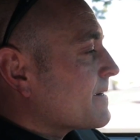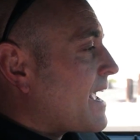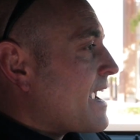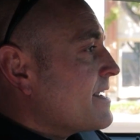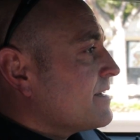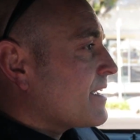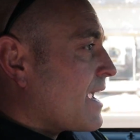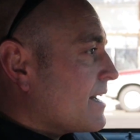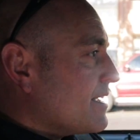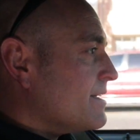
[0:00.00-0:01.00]
Kane, and
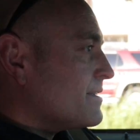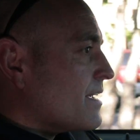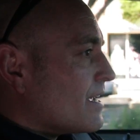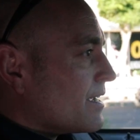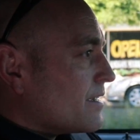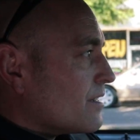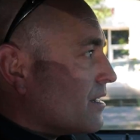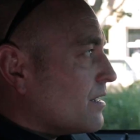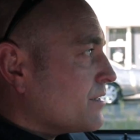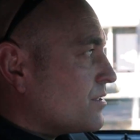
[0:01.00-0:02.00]
Kane is
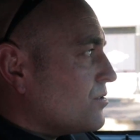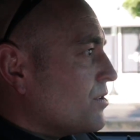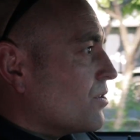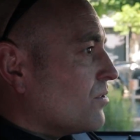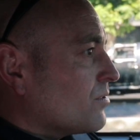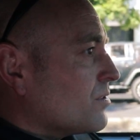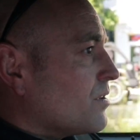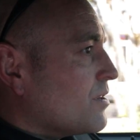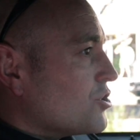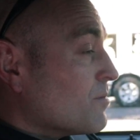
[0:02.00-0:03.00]
a
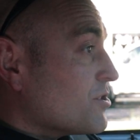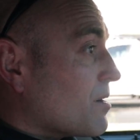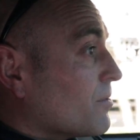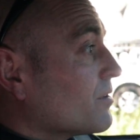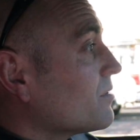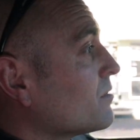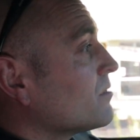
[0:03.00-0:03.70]
2-year-old German Shepherd.